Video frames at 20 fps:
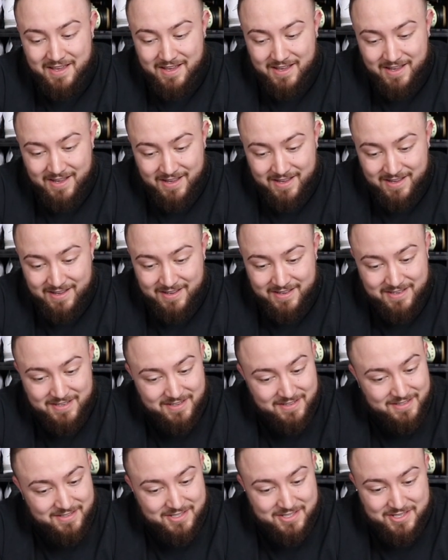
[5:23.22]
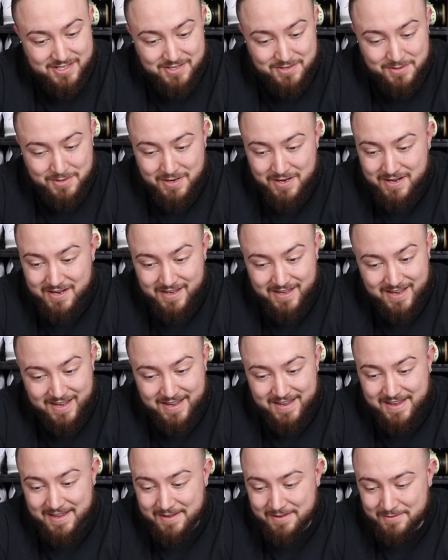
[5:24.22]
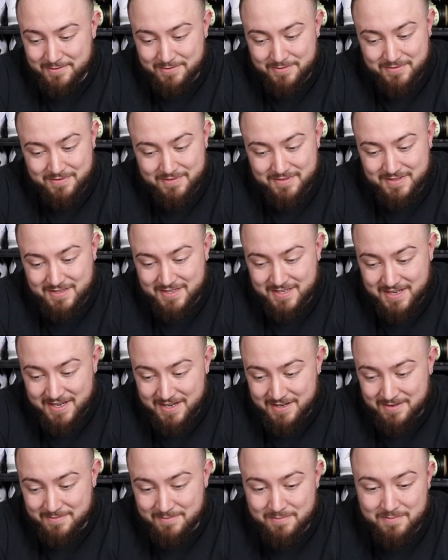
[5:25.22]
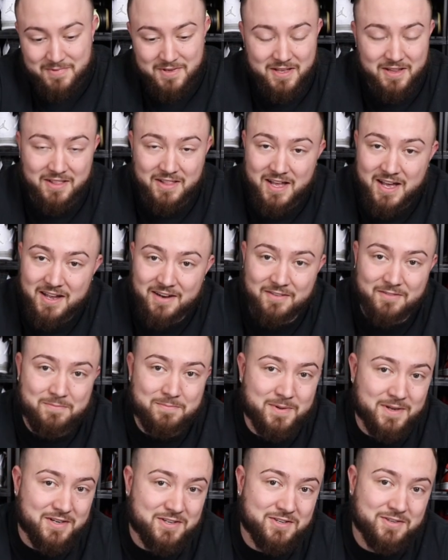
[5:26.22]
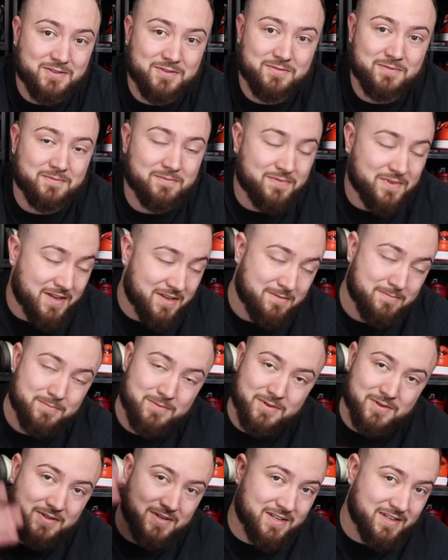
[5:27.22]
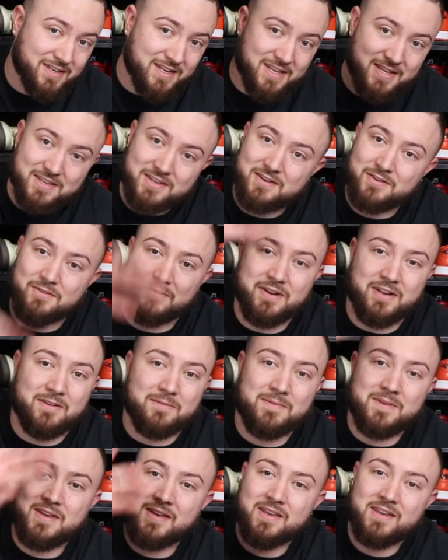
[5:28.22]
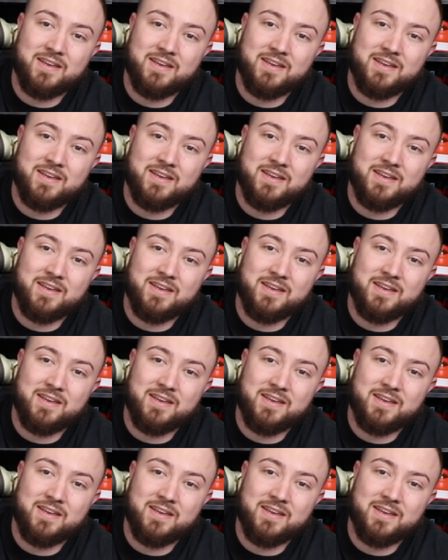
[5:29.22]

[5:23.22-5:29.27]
I have seen a lot of pictures from Facebook and Instagram